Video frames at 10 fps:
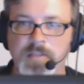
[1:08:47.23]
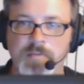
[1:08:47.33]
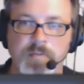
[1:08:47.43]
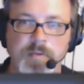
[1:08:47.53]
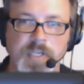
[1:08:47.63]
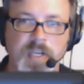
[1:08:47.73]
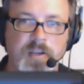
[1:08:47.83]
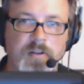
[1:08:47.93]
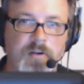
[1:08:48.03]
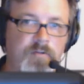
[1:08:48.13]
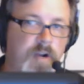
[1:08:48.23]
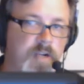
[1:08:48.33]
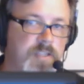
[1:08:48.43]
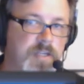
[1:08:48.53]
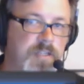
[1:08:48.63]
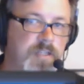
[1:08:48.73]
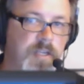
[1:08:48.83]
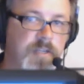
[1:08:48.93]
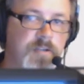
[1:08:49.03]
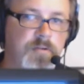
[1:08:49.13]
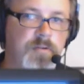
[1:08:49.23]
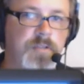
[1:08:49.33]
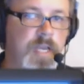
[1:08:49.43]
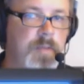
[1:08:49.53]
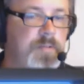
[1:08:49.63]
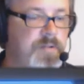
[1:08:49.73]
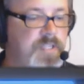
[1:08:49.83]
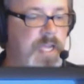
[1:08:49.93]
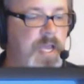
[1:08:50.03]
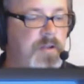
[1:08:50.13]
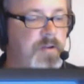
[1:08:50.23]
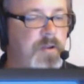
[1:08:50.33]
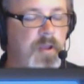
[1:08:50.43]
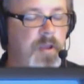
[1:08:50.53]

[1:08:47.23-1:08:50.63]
This particular Vox Continental type sound